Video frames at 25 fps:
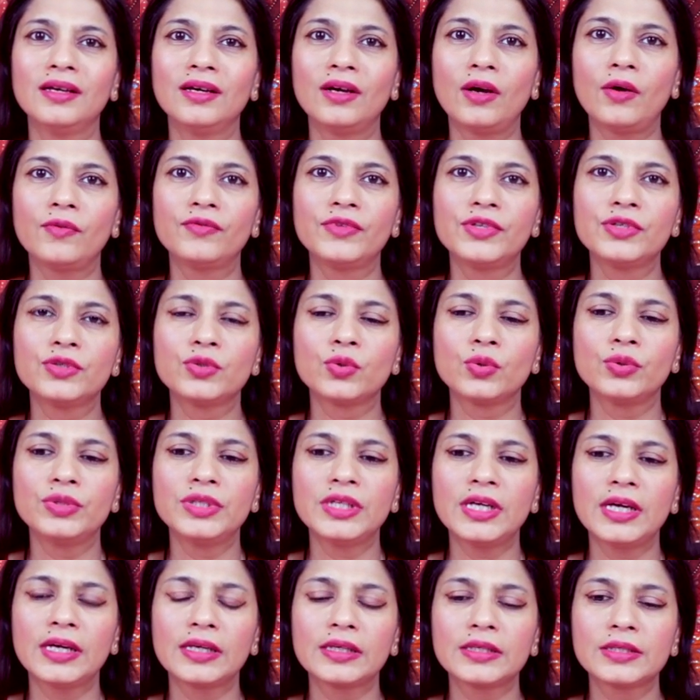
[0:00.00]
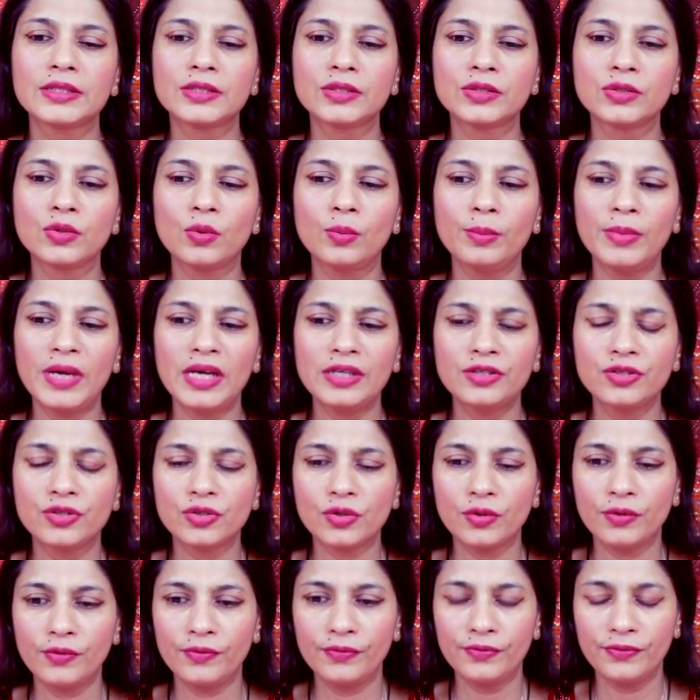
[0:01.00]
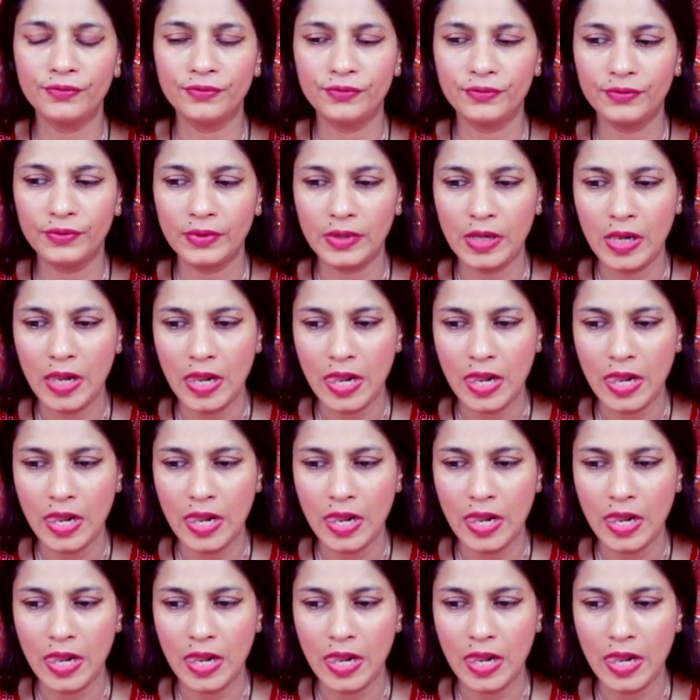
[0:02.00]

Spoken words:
of the zodiac. So much of